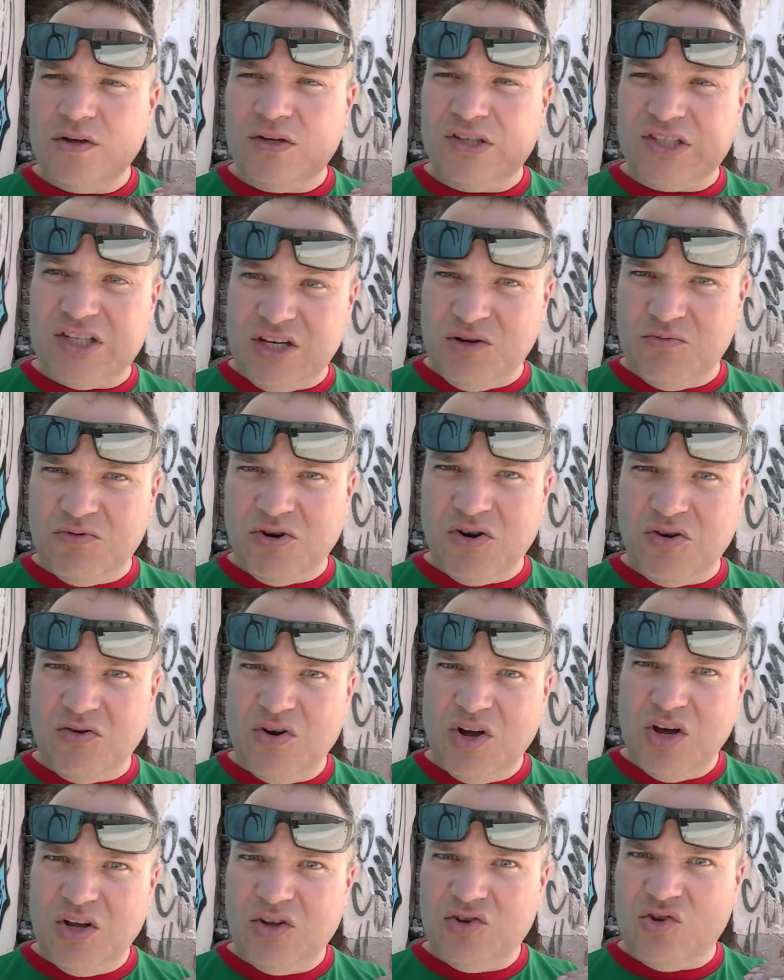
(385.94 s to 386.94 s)
0
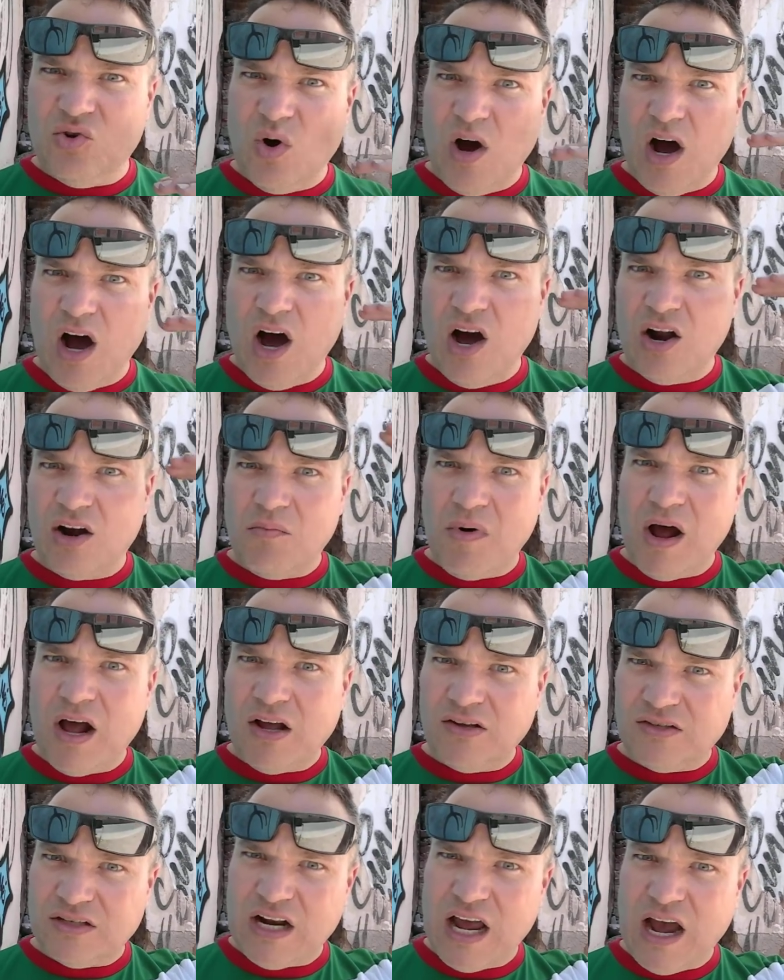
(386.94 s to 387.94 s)
to 100
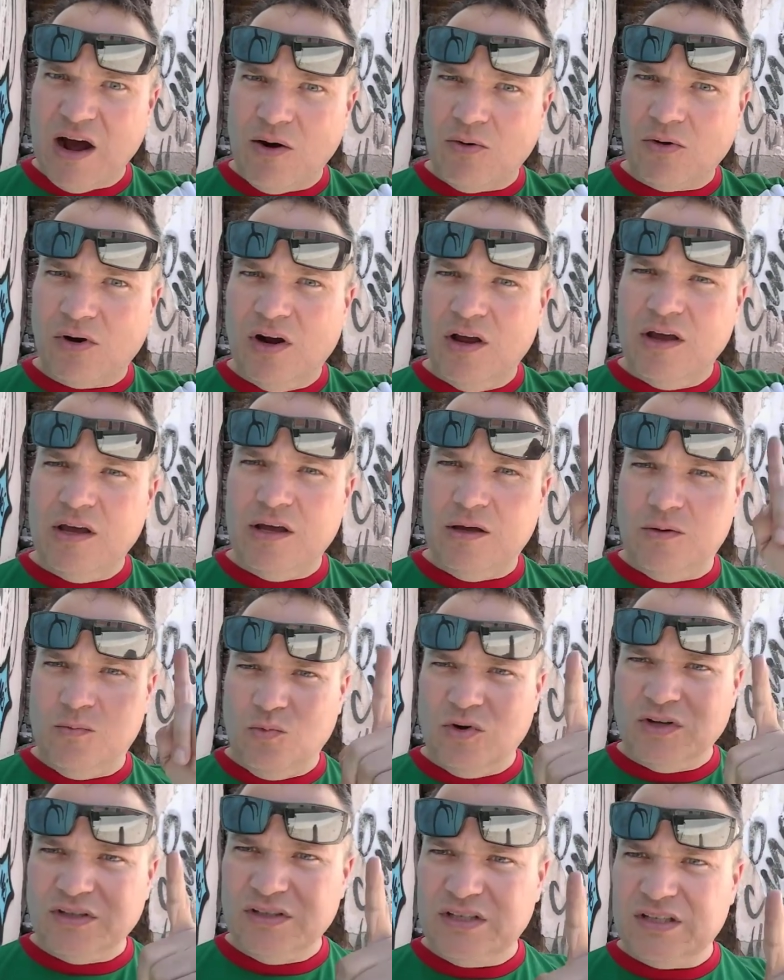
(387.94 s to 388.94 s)
miles an hour in
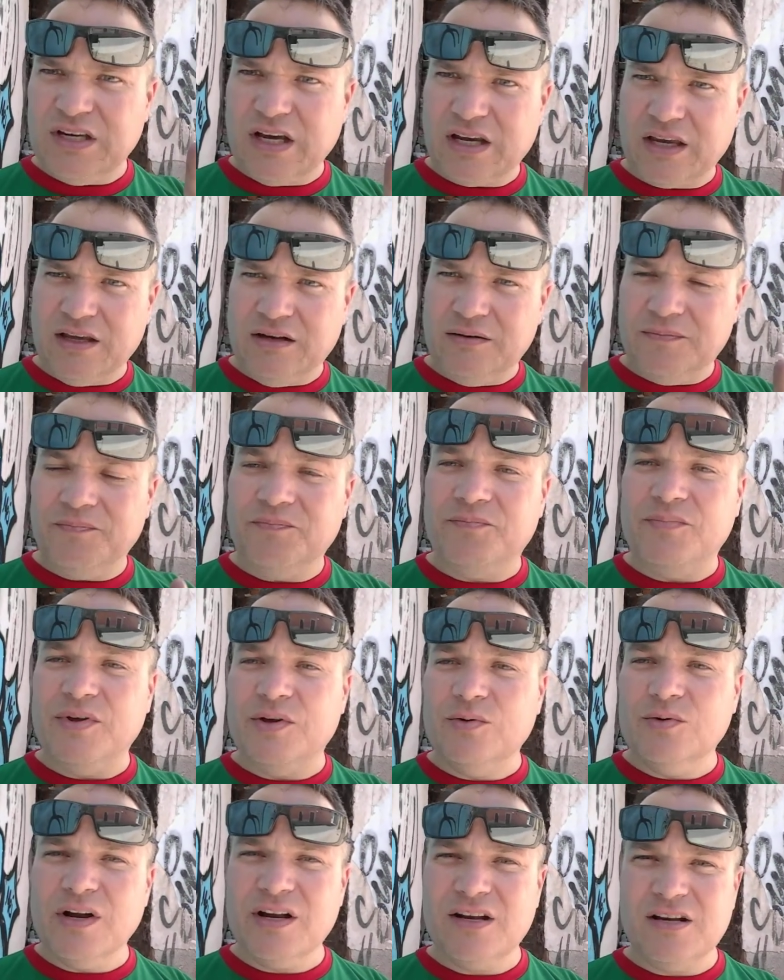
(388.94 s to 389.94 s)
1 second. Be
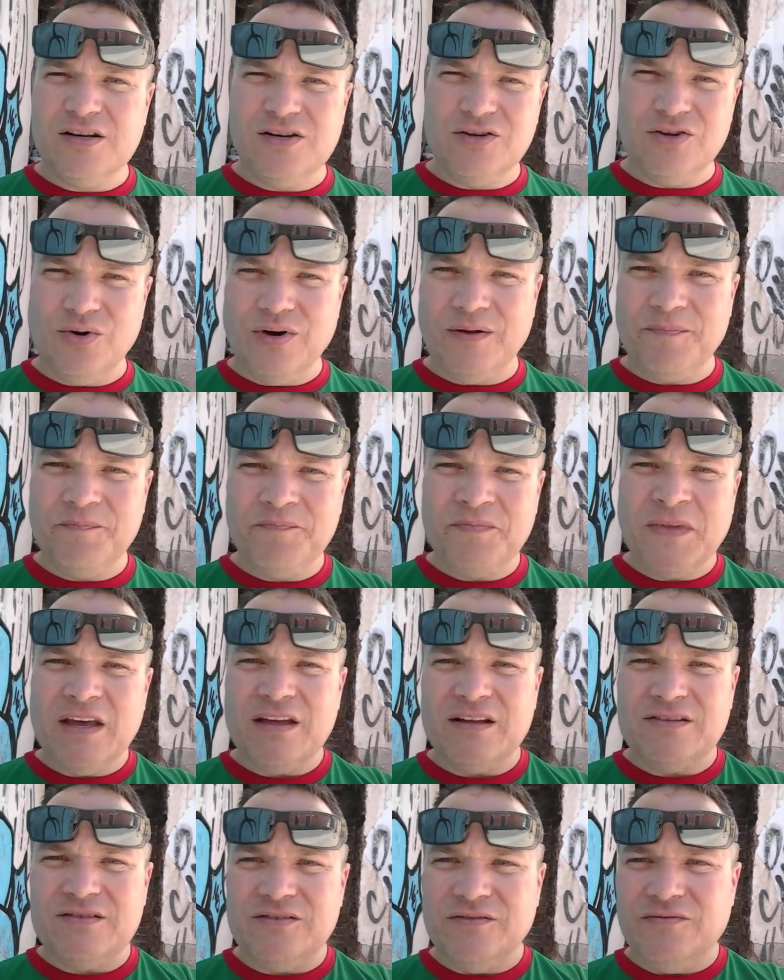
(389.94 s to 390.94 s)
ready to do it.
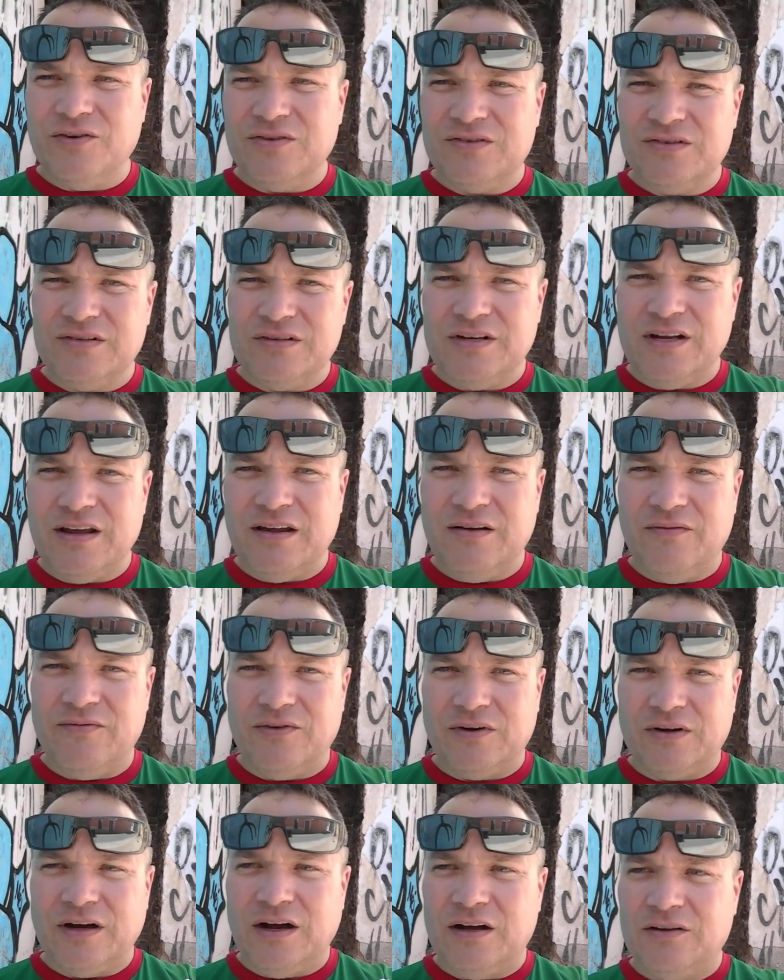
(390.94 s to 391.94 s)
That's your verse of the day
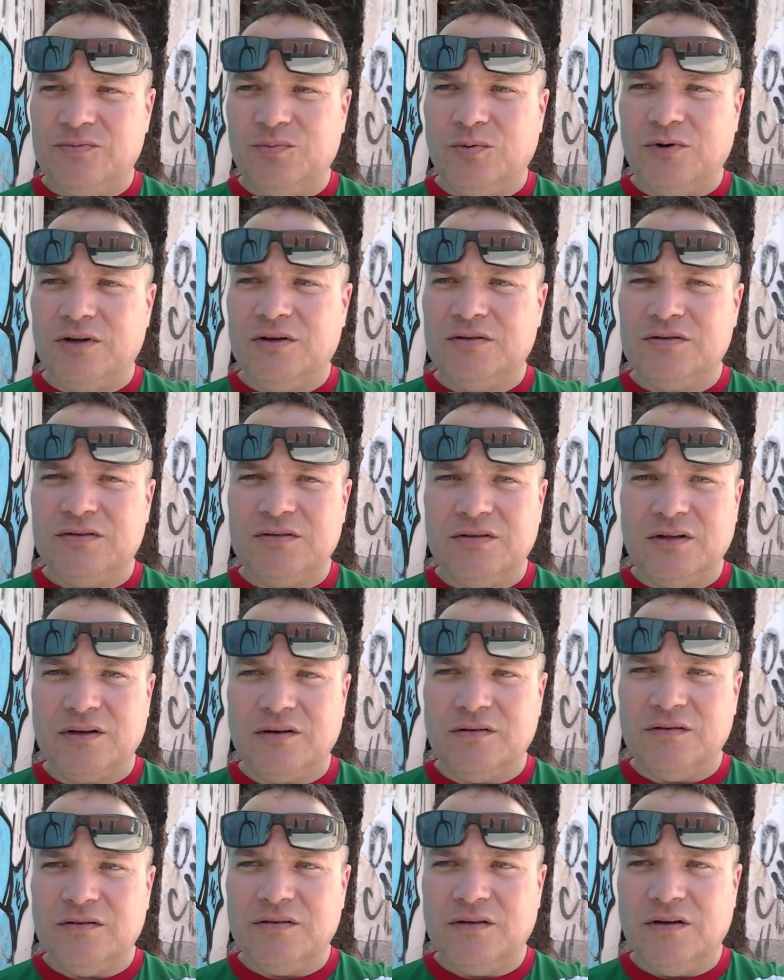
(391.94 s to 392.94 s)
for Gospel
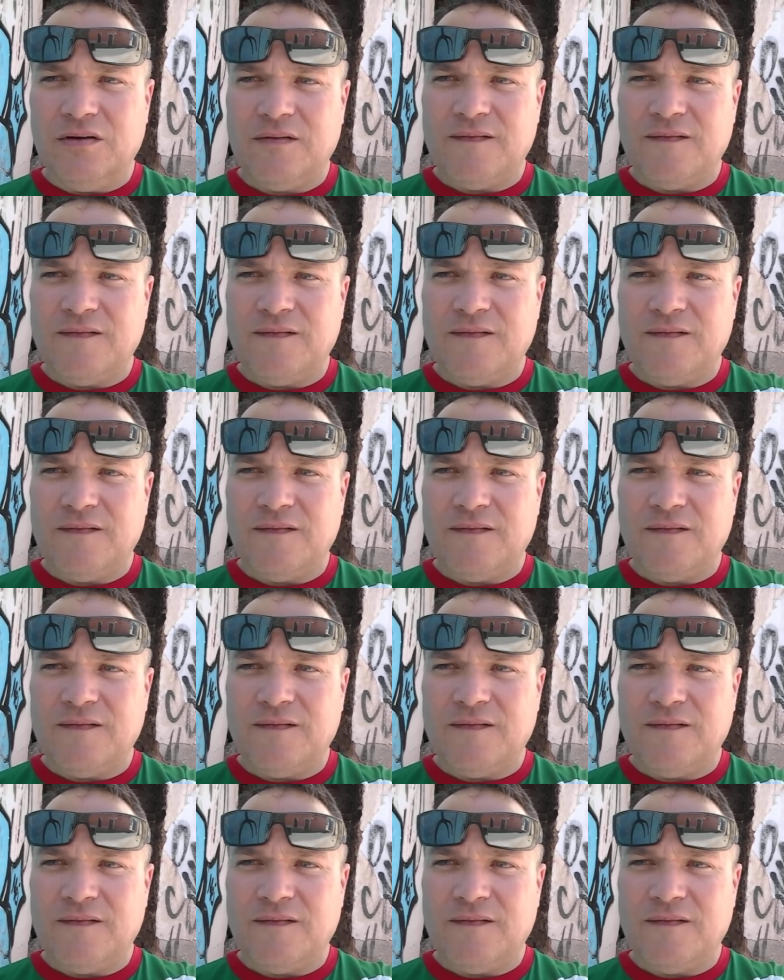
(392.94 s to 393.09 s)
Gunslingers.